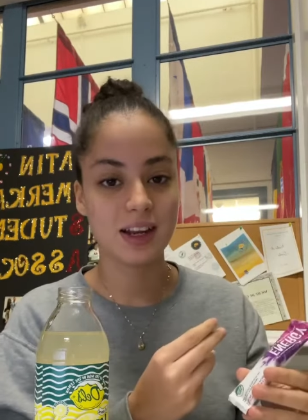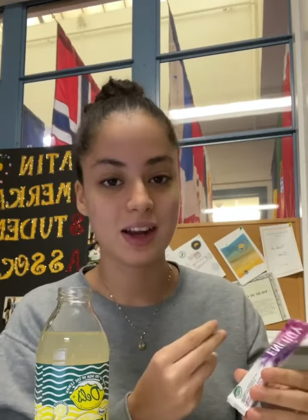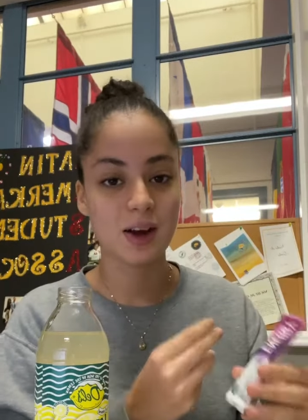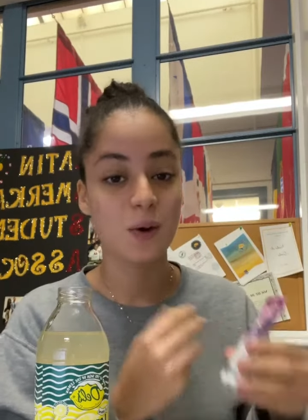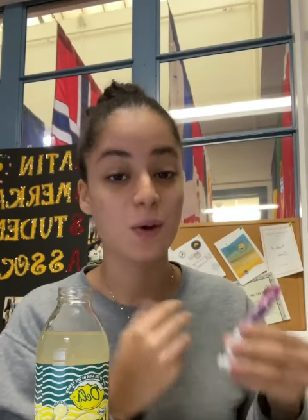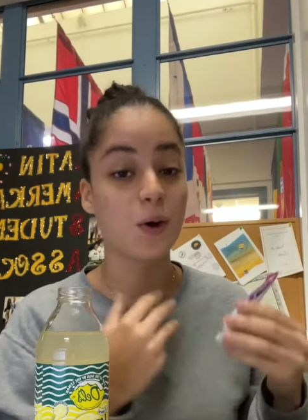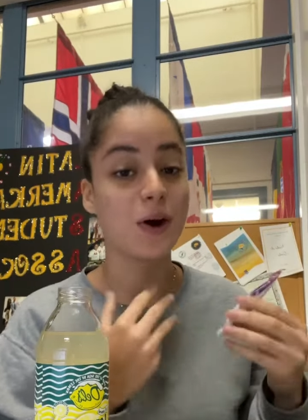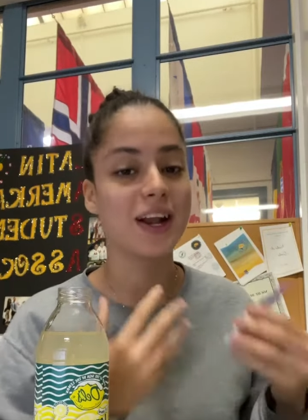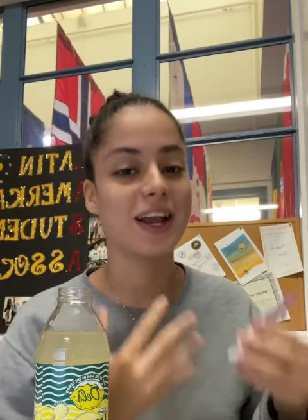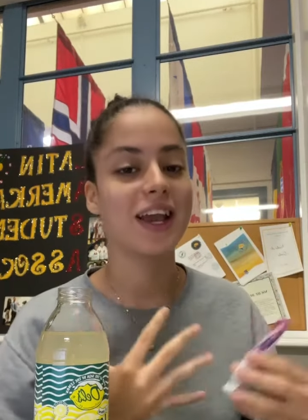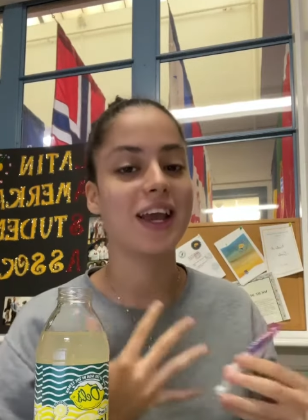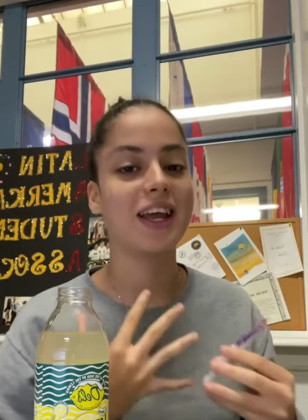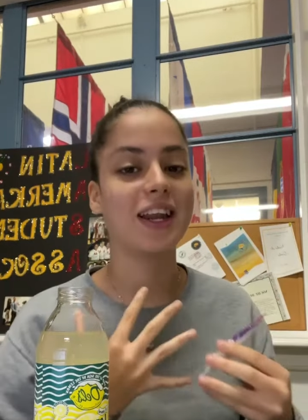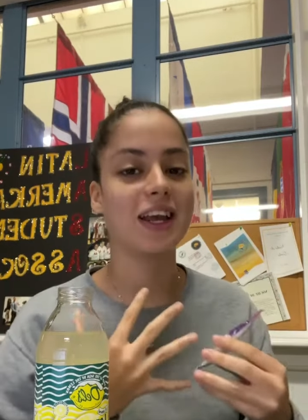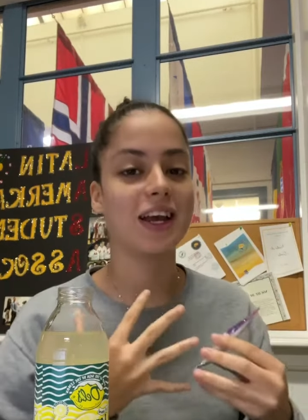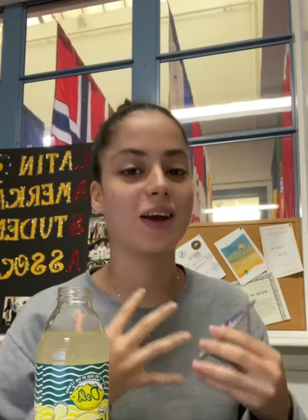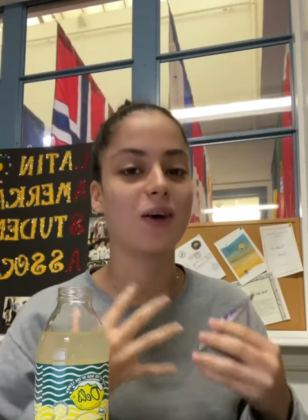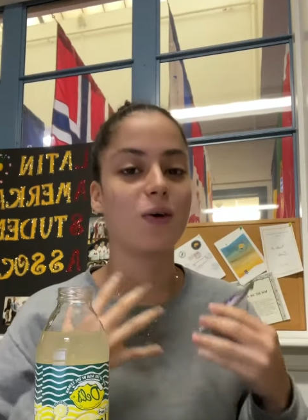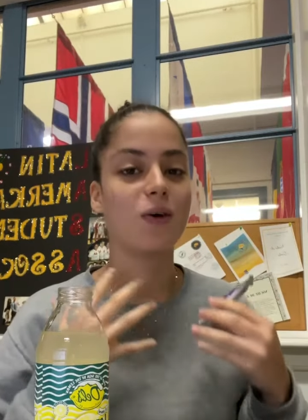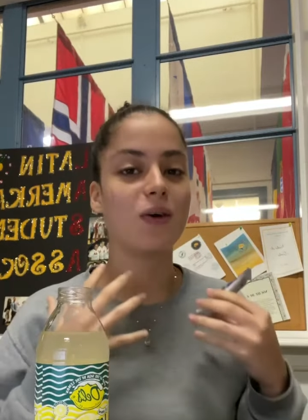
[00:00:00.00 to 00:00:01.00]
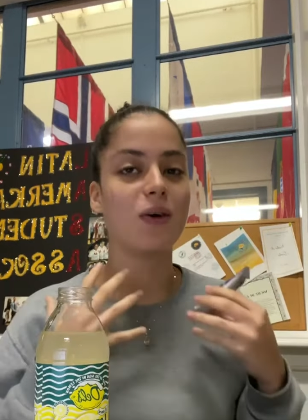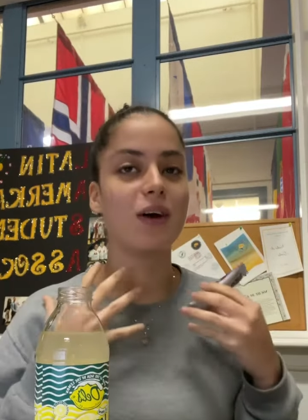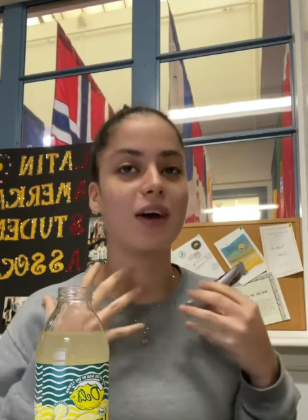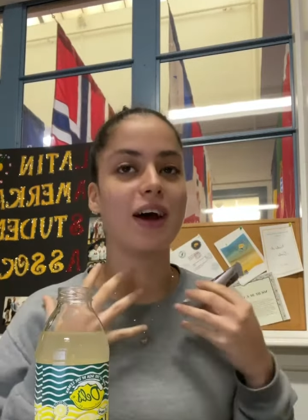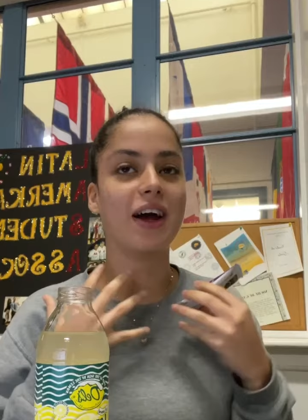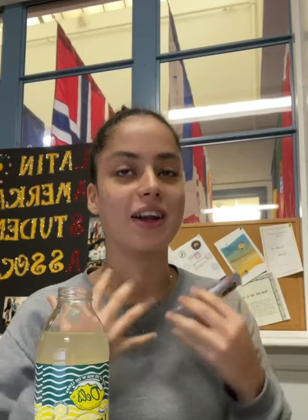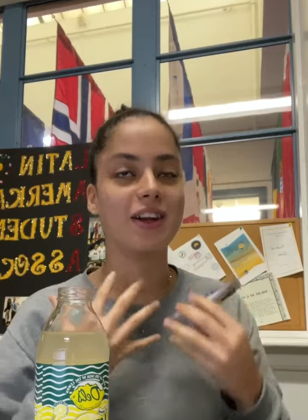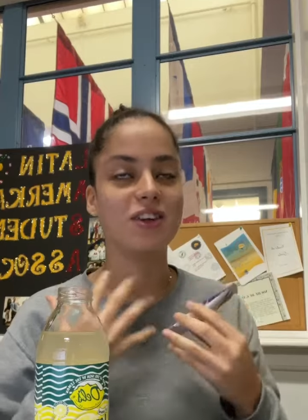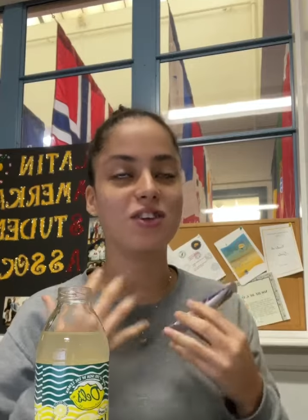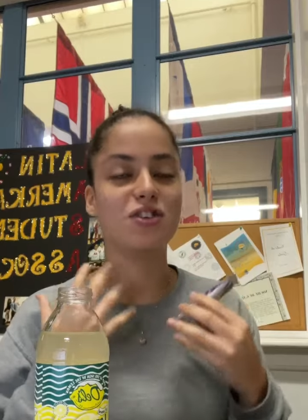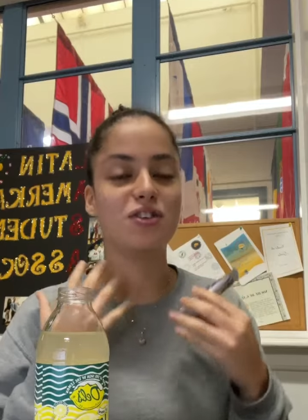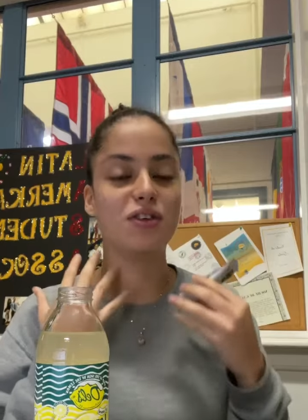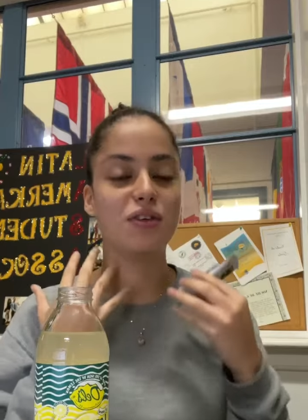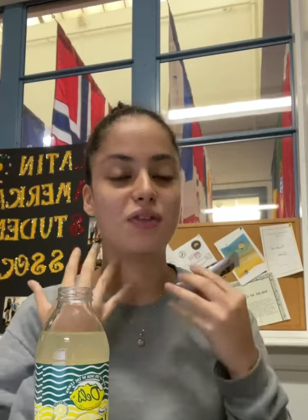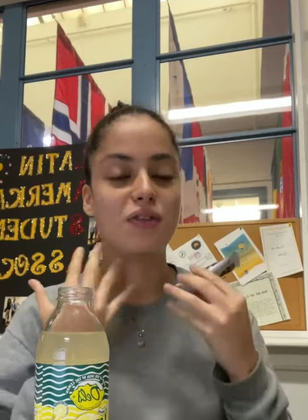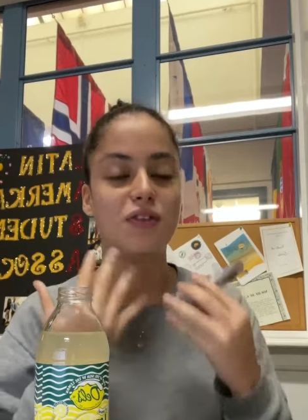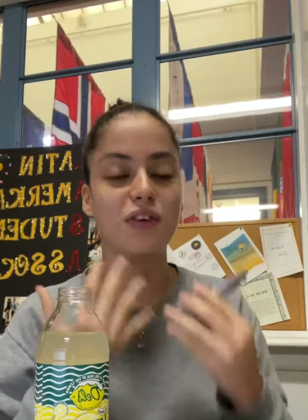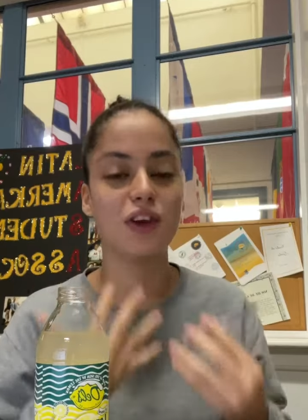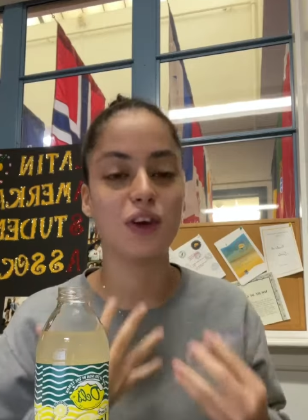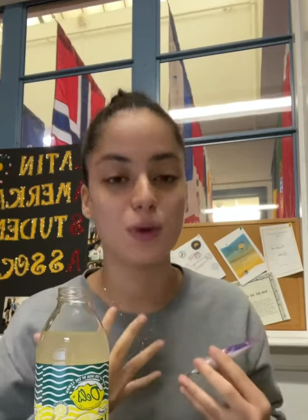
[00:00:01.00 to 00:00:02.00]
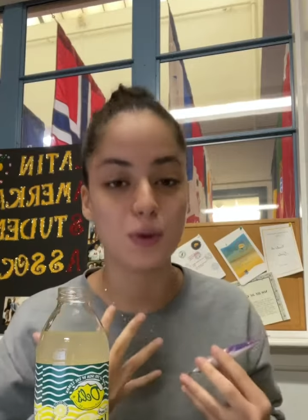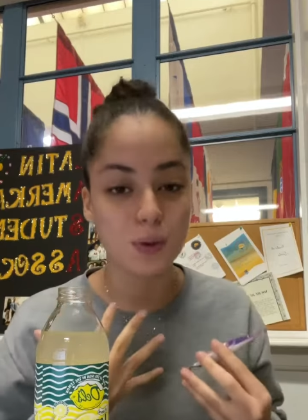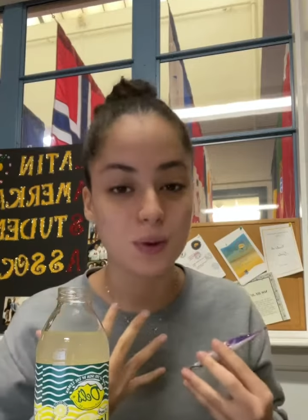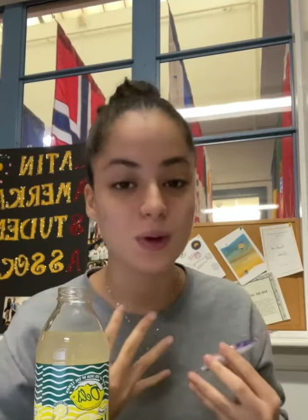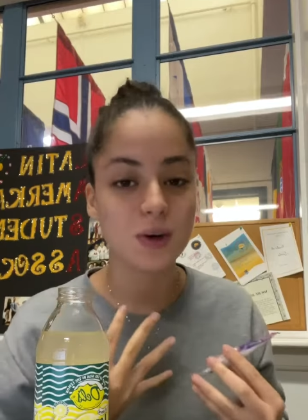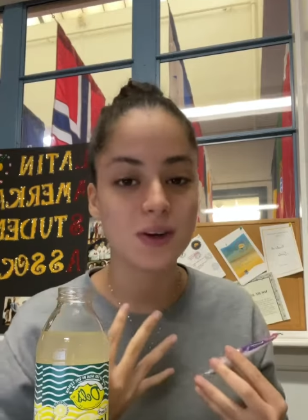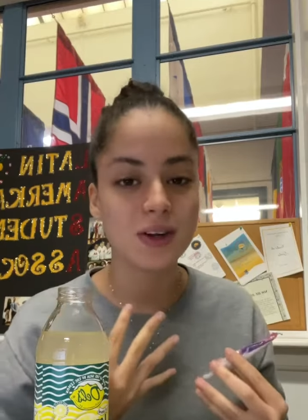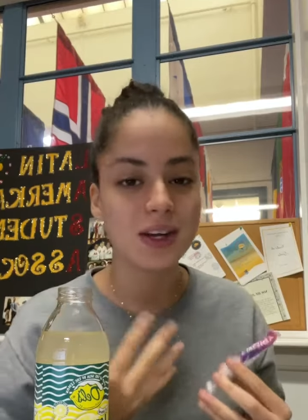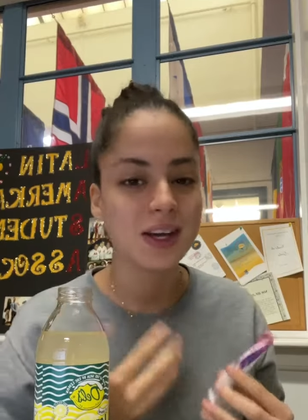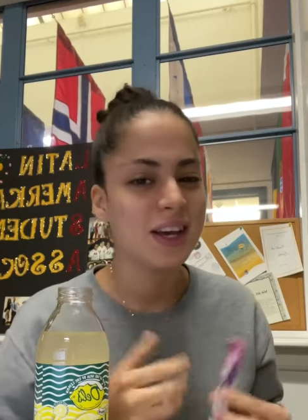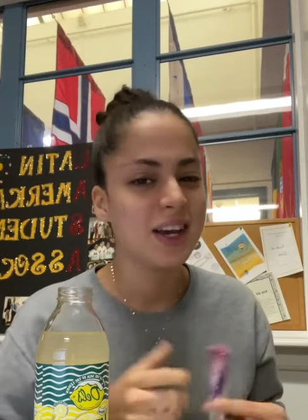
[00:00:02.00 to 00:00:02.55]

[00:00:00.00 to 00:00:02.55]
organic energy fuel.